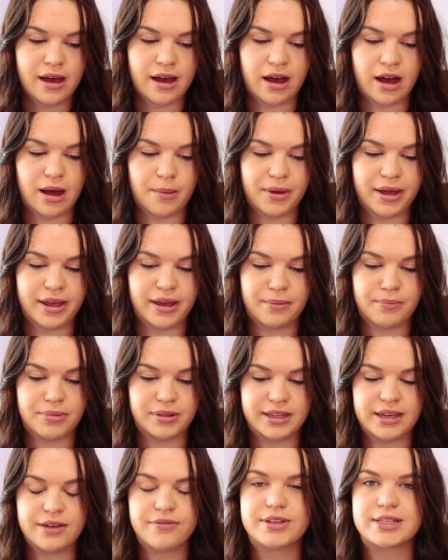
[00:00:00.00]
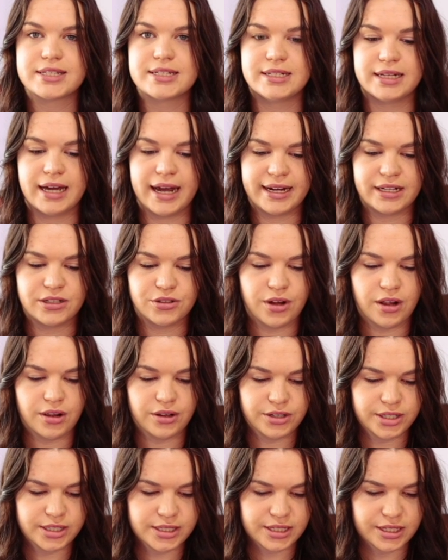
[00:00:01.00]
I believe it's
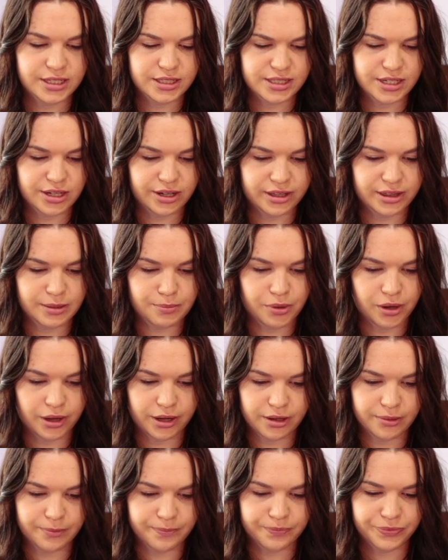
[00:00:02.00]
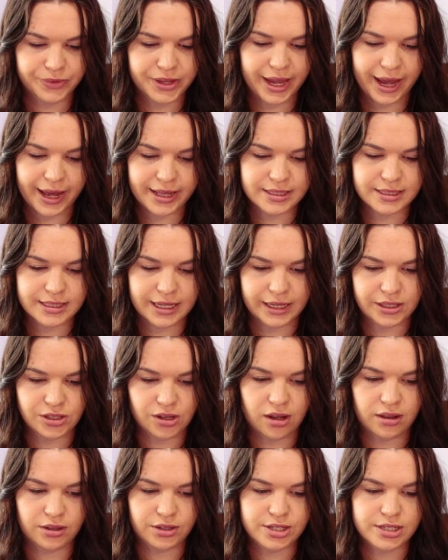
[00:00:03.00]
$9. It's here at the bottom. Yeah, it's
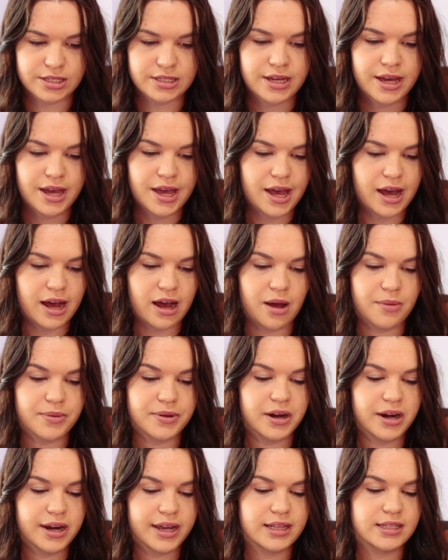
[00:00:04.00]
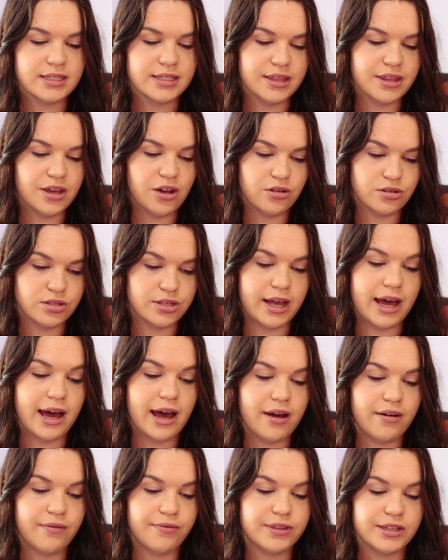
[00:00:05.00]
$9. Here you can see they also
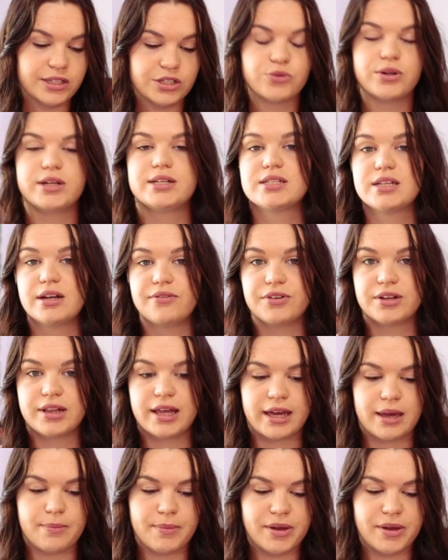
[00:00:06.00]
have the screensaver like I